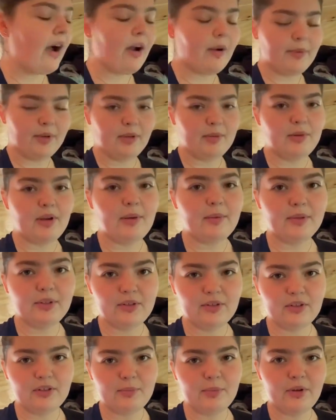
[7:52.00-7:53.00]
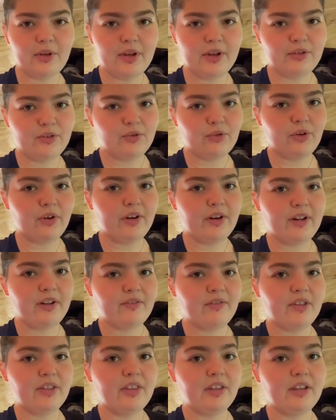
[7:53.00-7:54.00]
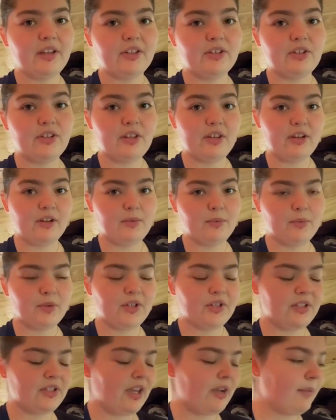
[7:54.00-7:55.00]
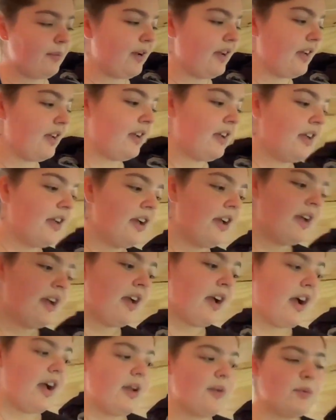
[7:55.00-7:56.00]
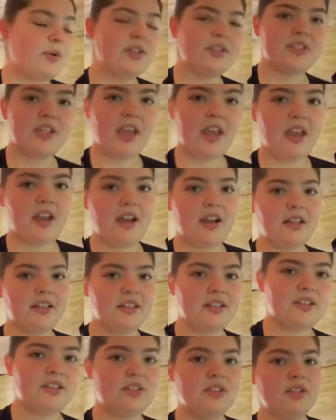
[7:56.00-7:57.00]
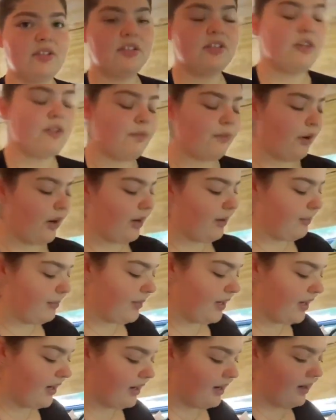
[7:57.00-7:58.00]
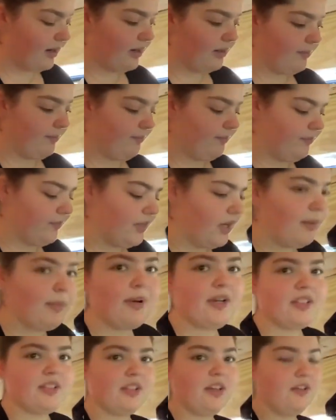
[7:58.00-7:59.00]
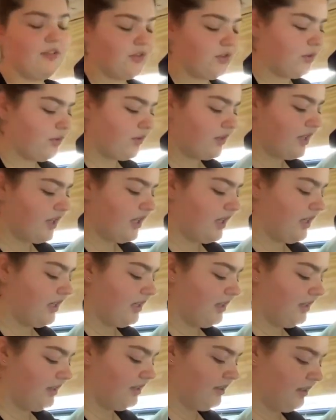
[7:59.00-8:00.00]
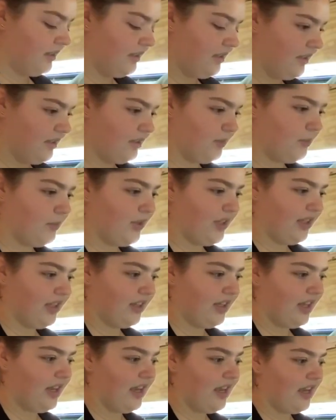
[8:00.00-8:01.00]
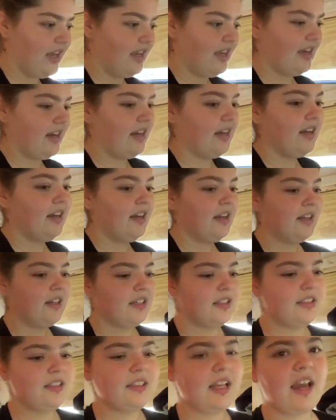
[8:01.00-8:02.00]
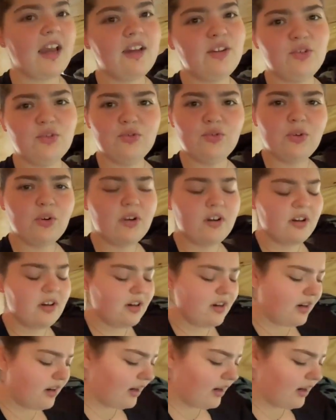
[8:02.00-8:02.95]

going to be able to use the pull-out drawer and everything so that it works that way. I will say I got this from a Bus Life Story. He did this with a side drawer,